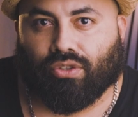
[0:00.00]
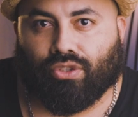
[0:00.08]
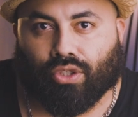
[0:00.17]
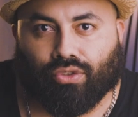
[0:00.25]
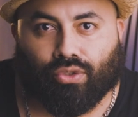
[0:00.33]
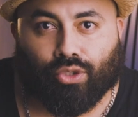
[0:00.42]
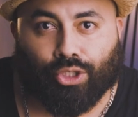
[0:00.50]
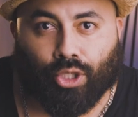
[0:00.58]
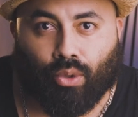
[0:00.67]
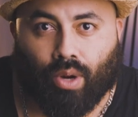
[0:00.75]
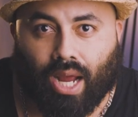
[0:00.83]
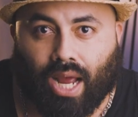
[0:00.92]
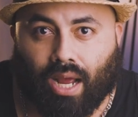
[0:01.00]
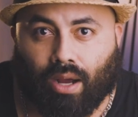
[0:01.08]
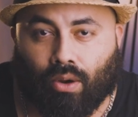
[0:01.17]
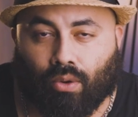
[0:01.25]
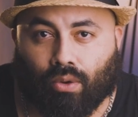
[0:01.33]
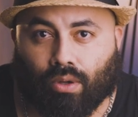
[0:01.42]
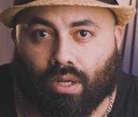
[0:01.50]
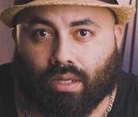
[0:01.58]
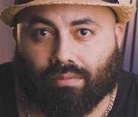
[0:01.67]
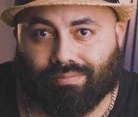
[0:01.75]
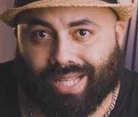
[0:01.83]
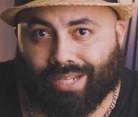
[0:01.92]
is just to show how
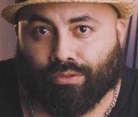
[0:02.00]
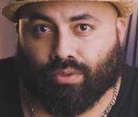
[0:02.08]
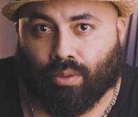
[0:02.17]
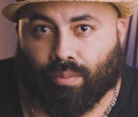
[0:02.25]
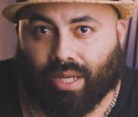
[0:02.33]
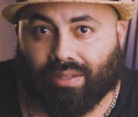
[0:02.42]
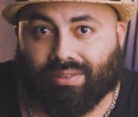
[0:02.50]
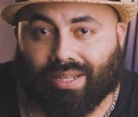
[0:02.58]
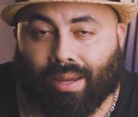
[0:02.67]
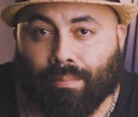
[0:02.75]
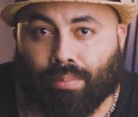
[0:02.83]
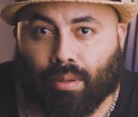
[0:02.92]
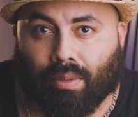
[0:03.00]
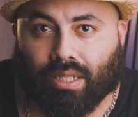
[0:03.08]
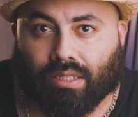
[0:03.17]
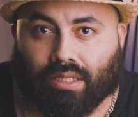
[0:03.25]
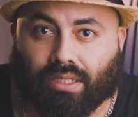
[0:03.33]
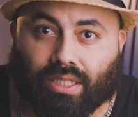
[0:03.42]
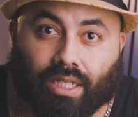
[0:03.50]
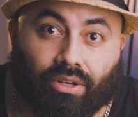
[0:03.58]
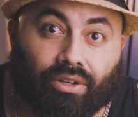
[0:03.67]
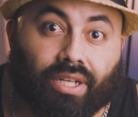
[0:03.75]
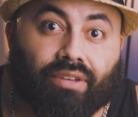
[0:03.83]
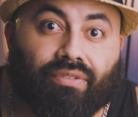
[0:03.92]
Lightroom is implementing
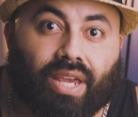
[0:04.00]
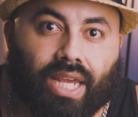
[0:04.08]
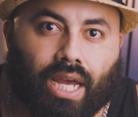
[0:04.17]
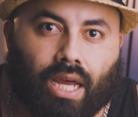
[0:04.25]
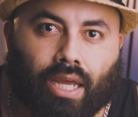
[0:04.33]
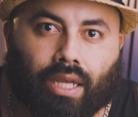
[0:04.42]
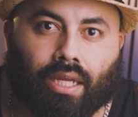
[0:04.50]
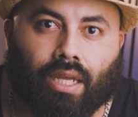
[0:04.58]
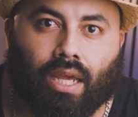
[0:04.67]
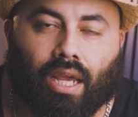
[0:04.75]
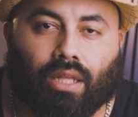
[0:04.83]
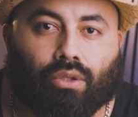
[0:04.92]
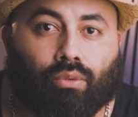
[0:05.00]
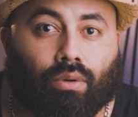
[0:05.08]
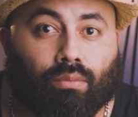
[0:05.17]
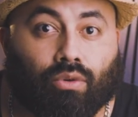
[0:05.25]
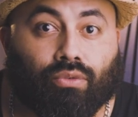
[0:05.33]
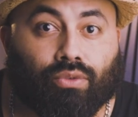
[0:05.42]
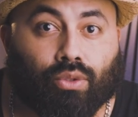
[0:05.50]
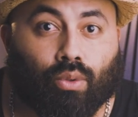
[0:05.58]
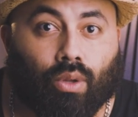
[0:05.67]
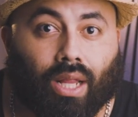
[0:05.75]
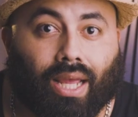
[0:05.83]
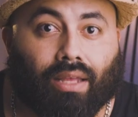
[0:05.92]
generative AI in the remove
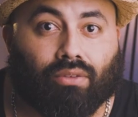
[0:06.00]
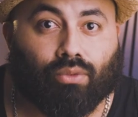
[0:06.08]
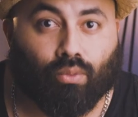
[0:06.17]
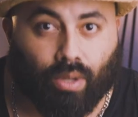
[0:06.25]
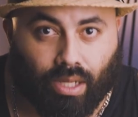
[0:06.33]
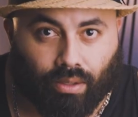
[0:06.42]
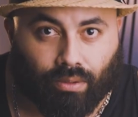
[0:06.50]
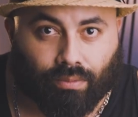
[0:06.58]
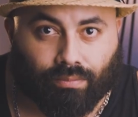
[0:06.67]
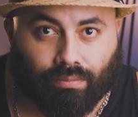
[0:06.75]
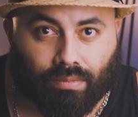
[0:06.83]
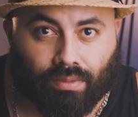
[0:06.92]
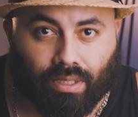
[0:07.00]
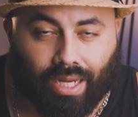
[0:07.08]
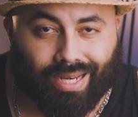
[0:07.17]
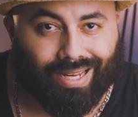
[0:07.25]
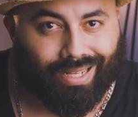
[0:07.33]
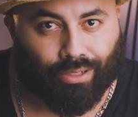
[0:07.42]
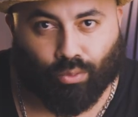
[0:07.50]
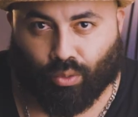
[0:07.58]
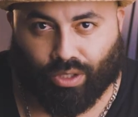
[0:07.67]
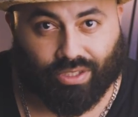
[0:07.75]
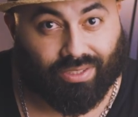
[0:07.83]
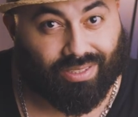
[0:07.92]
tool as well, and it
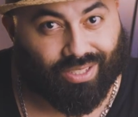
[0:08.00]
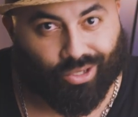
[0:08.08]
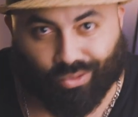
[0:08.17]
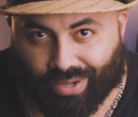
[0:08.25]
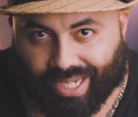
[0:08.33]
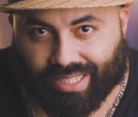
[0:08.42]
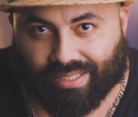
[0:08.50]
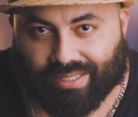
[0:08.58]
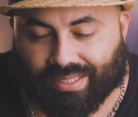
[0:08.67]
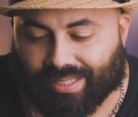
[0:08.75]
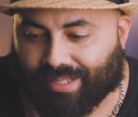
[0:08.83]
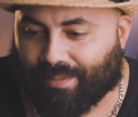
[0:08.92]
works great.